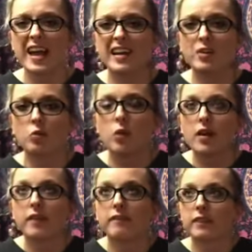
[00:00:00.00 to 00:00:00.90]
and one
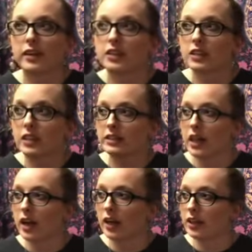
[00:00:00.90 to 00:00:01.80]
of the first things
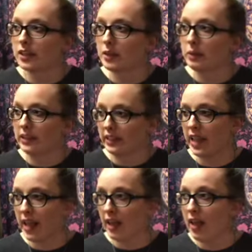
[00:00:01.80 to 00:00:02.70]
I heard someone
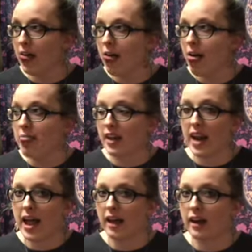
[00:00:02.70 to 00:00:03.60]
say that I
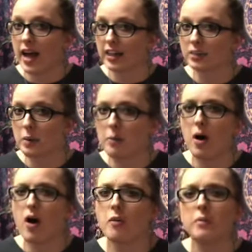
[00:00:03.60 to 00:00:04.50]
had to ask my
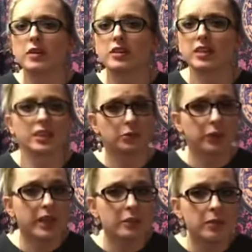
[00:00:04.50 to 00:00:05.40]
mom to
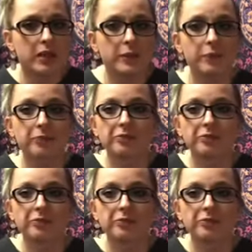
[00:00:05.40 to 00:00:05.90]
explain to me